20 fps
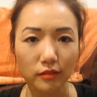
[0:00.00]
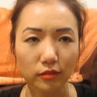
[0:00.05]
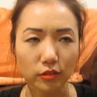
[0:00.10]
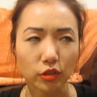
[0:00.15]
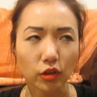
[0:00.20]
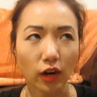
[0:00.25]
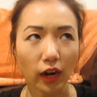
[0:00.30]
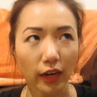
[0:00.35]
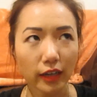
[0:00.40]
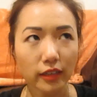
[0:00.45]

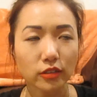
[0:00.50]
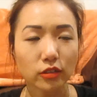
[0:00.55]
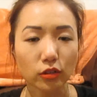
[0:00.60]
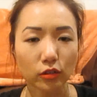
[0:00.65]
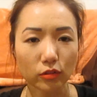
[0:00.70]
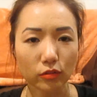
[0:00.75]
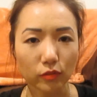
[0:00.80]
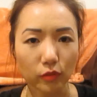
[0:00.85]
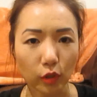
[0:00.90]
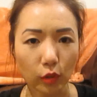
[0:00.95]
your eyes
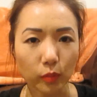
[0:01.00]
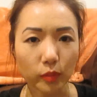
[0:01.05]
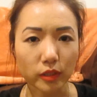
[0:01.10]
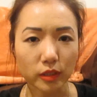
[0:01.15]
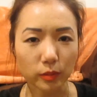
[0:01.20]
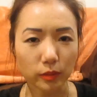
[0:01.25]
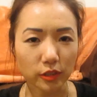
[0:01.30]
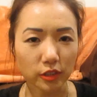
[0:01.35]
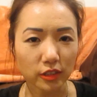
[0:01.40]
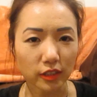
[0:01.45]
are open
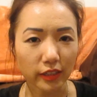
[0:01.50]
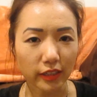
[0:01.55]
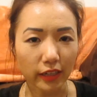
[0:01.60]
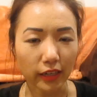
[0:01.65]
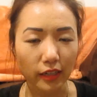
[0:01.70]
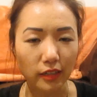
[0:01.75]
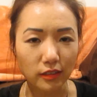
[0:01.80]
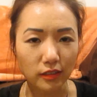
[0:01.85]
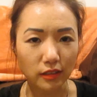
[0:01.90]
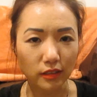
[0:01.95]
as much as they
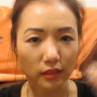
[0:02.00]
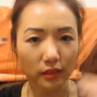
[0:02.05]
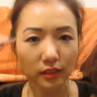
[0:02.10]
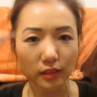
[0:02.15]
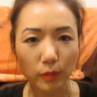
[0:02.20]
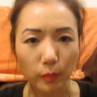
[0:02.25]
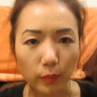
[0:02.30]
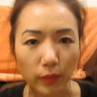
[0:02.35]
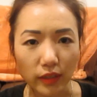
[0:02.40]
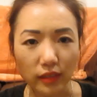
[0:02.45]
can to
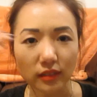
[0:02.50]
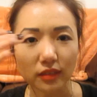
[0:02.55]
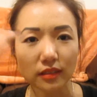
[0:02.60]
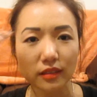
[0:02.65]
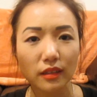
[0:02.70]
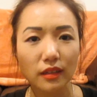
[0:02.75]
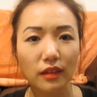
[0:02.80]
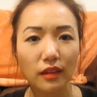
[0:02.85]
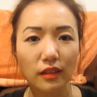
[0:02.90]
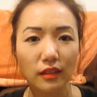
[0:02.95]
cement
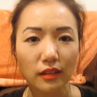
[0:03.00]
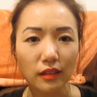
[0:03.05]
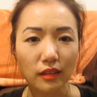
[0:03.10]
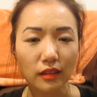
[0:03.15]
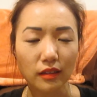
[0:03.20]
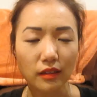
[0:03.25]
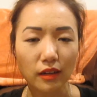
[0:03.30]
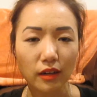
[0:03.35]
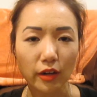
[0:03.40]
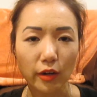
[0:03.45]

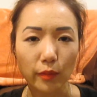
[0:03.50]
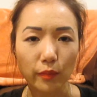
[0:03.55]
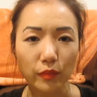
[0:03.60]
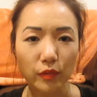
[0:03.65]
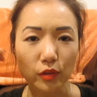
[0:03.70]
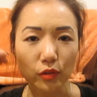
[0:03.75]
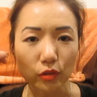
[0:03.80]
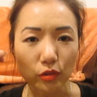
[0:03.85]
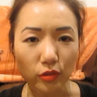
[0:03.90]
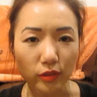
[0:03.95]
the
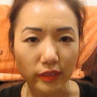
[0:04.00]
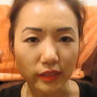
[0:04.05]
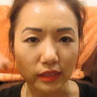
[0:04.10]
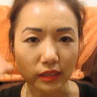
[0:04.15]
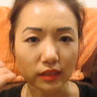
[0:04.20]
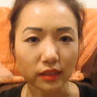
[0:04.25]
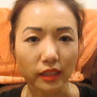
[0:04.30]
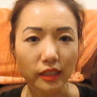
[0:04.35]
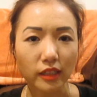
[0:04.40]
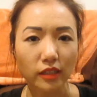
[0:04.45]
new
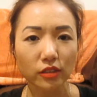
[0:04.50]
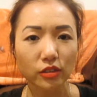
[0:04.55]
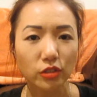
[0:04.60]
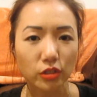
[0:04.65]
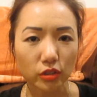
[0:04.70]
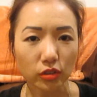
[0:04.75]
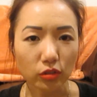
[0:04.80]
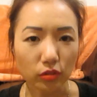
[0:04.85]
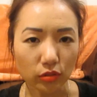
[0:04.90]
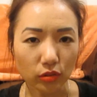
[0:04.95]
creases and
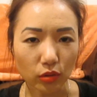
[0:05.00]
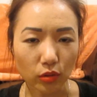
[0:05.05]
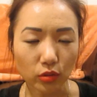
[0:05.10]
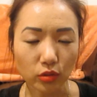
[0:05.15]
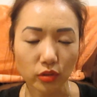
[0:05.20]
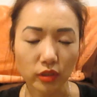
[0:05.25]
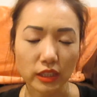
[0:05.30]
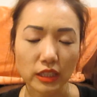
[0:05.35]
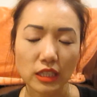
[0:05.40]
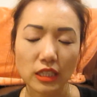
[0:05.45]
undo the
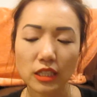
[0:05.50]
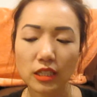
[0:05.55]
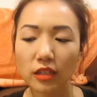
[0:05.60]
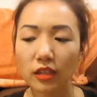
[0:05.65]
old crease.